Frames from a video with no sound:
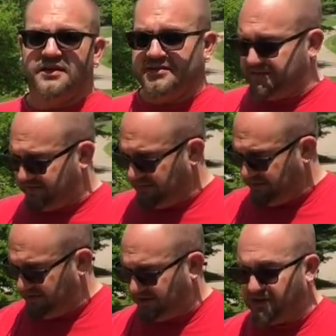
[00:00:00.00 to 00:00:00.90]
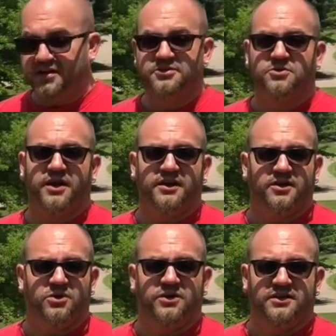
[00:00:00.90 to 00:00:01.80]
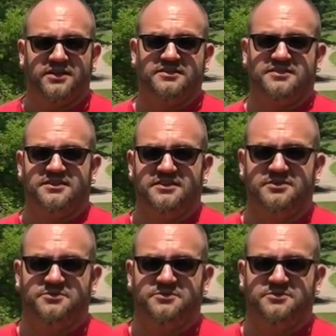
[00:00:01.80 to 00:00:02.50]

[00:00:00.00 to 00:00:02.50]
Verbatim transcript: is to simply turn on your radio and listen